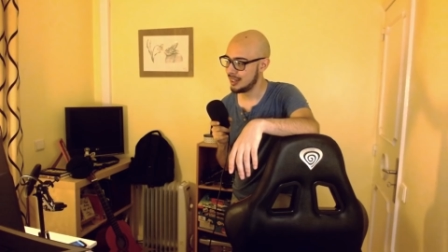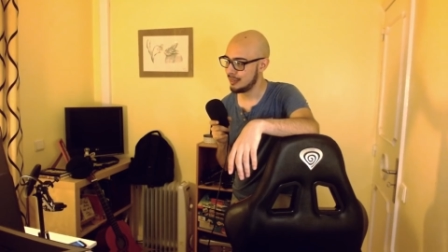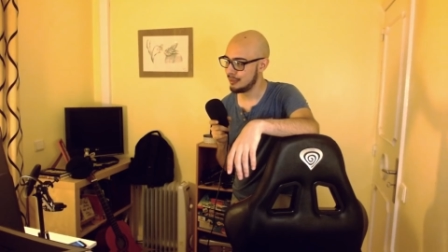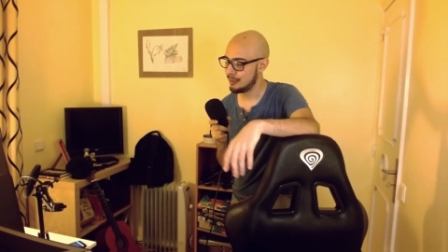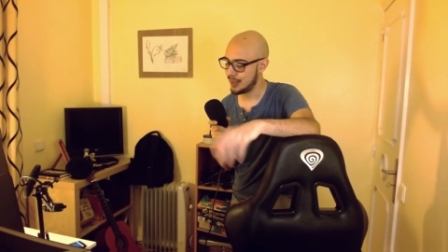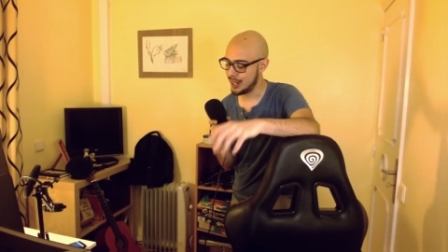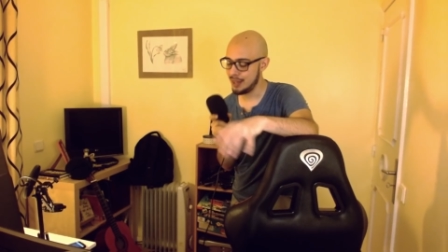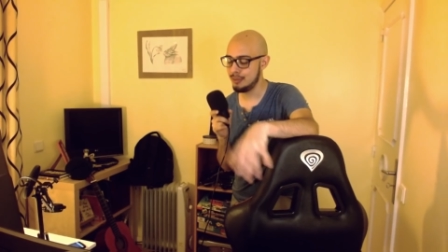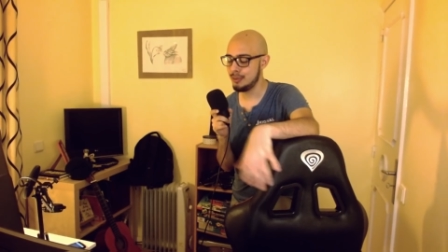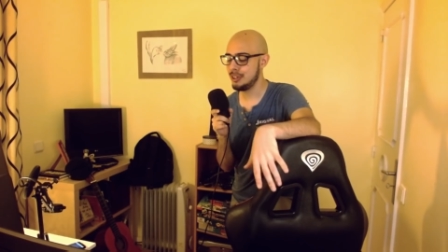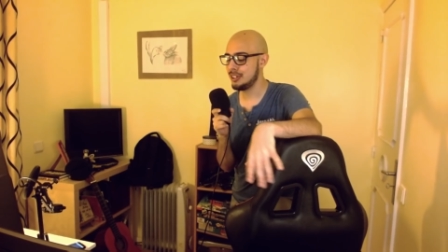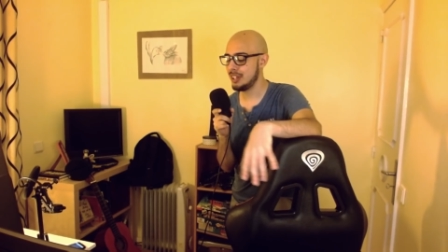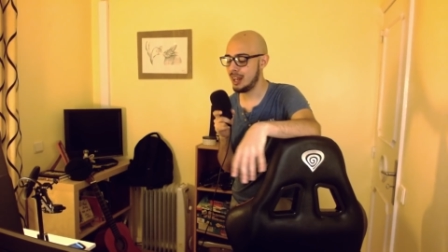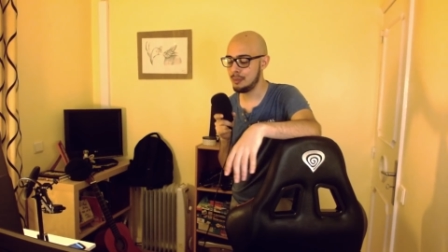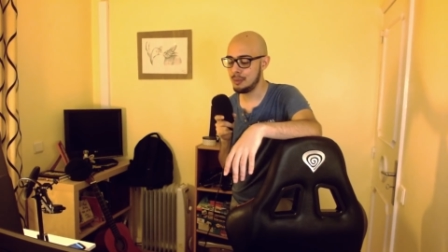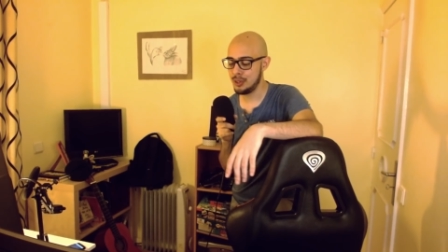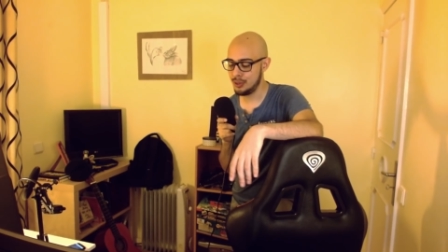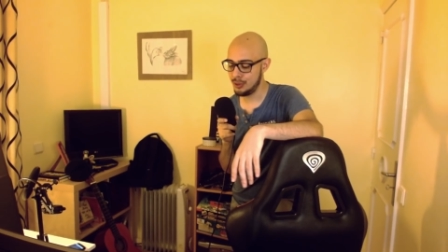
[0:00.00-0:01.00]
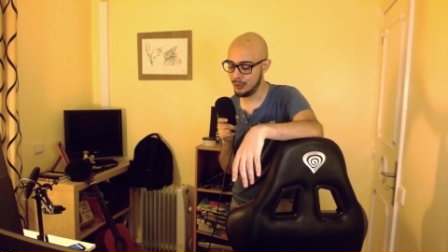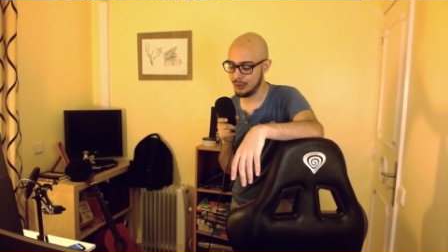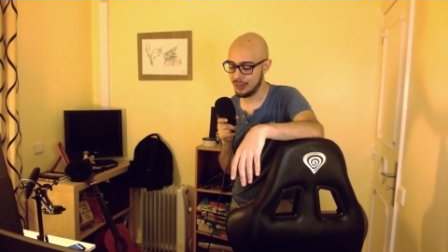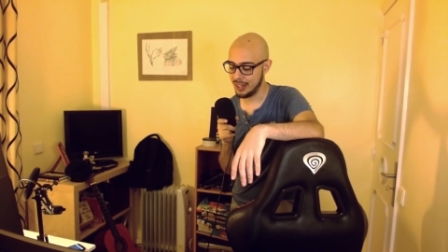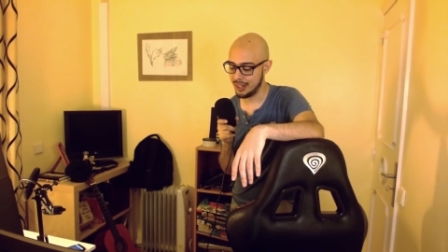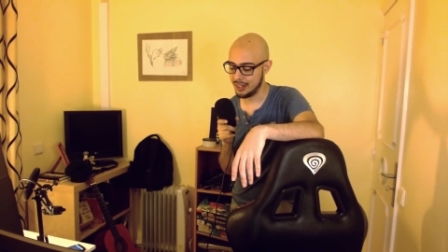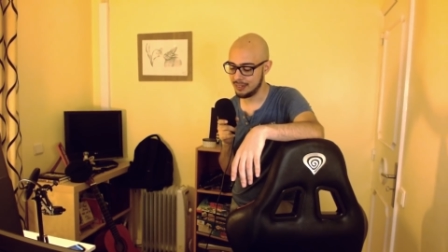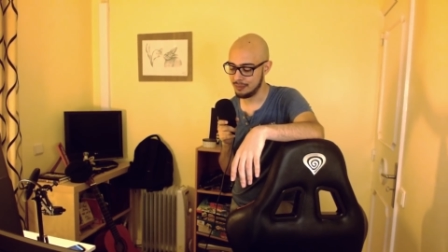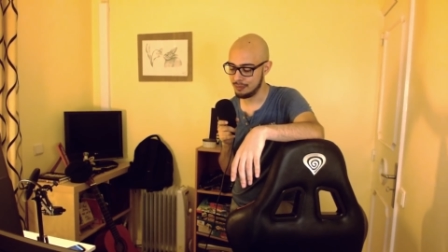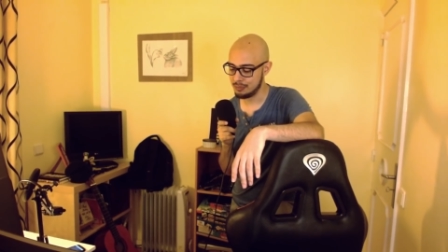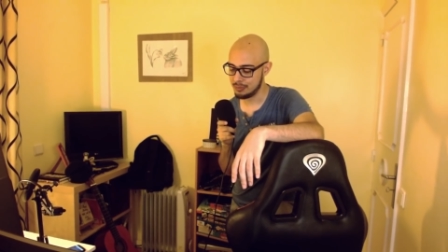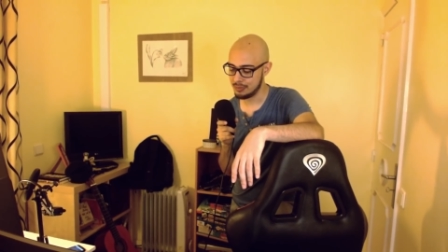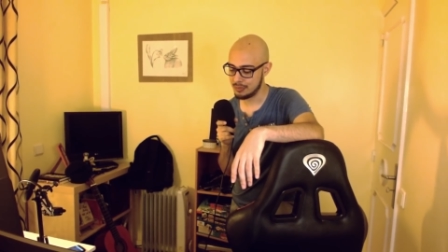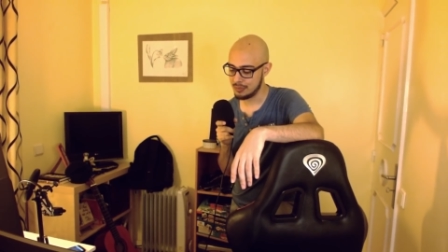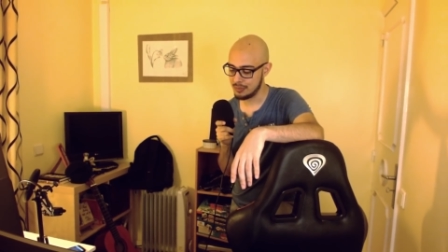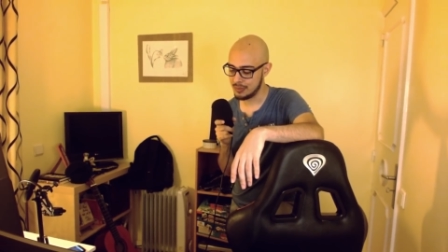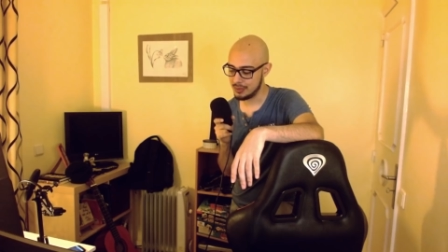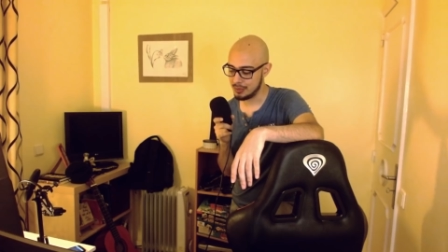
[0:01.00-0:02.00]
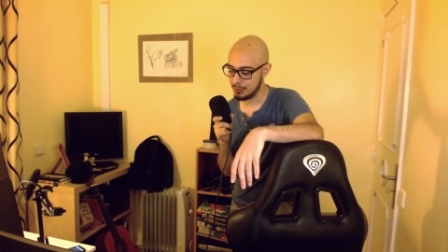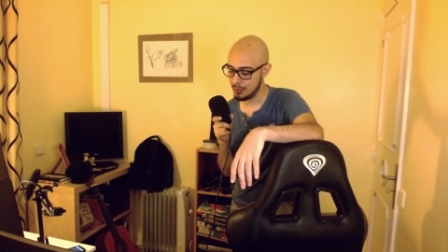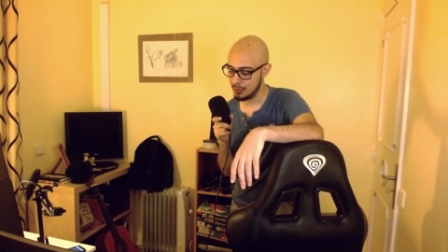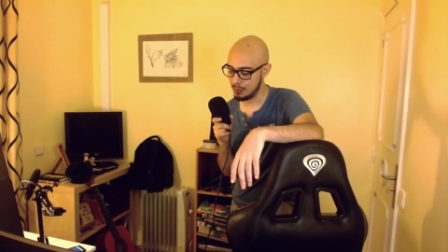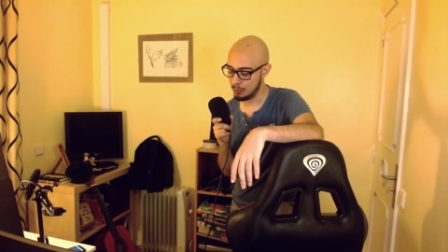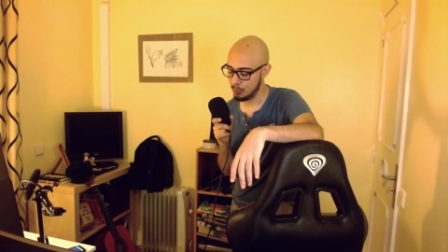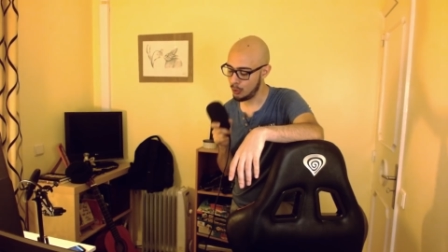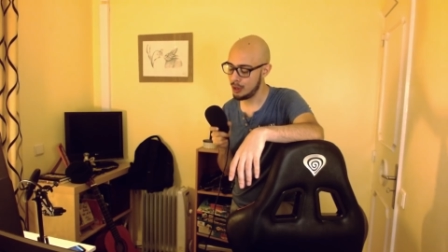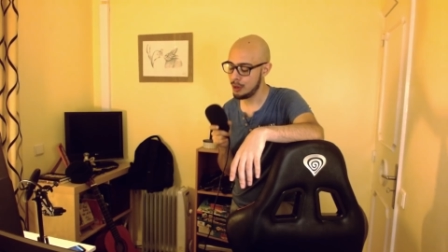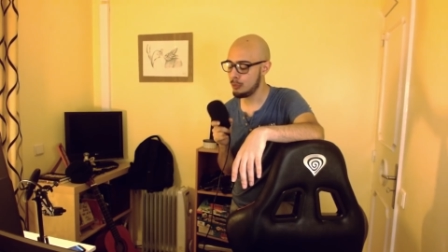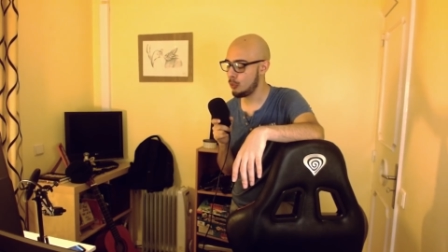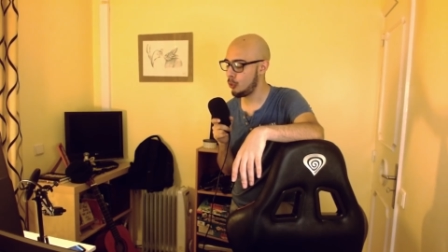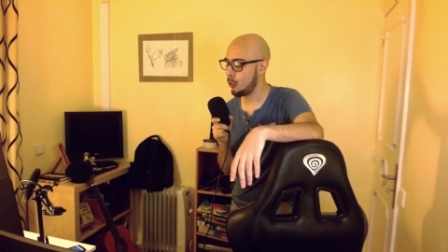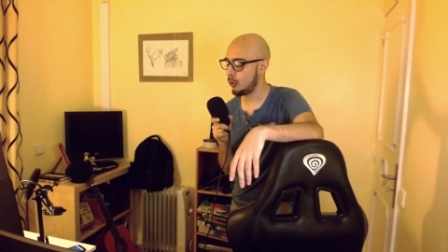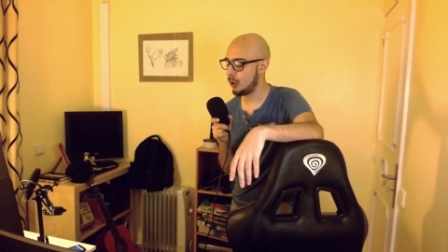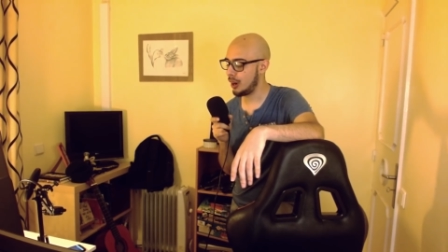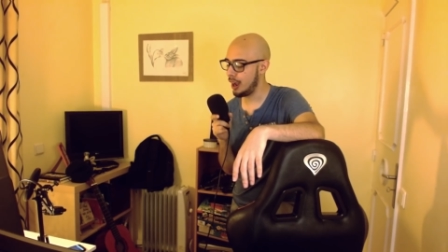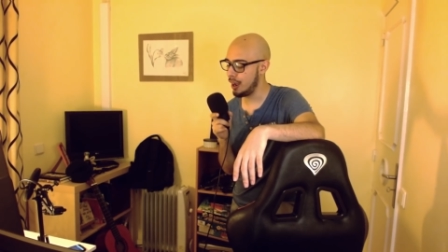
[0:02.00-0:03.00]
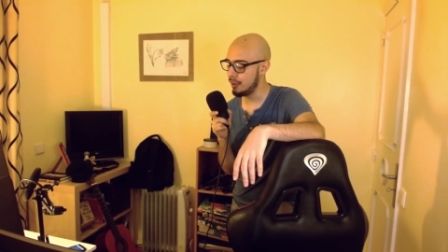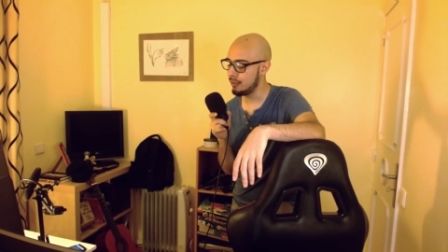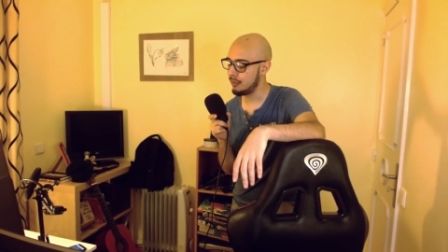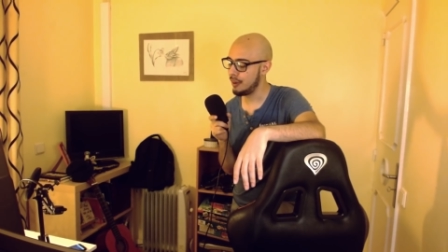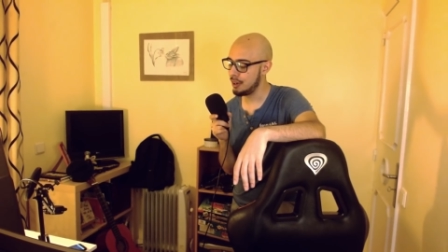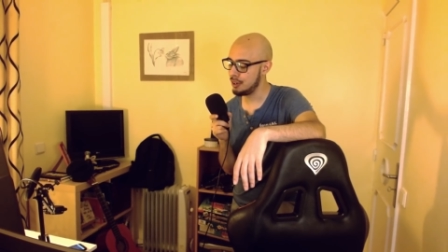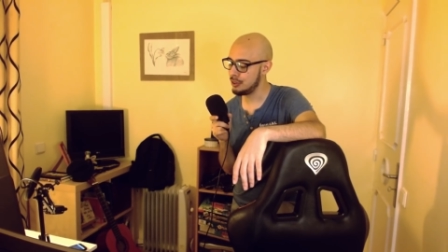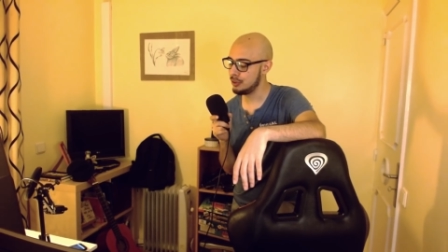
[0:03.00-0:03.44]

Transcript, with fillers: But every time you do that, more and more I find you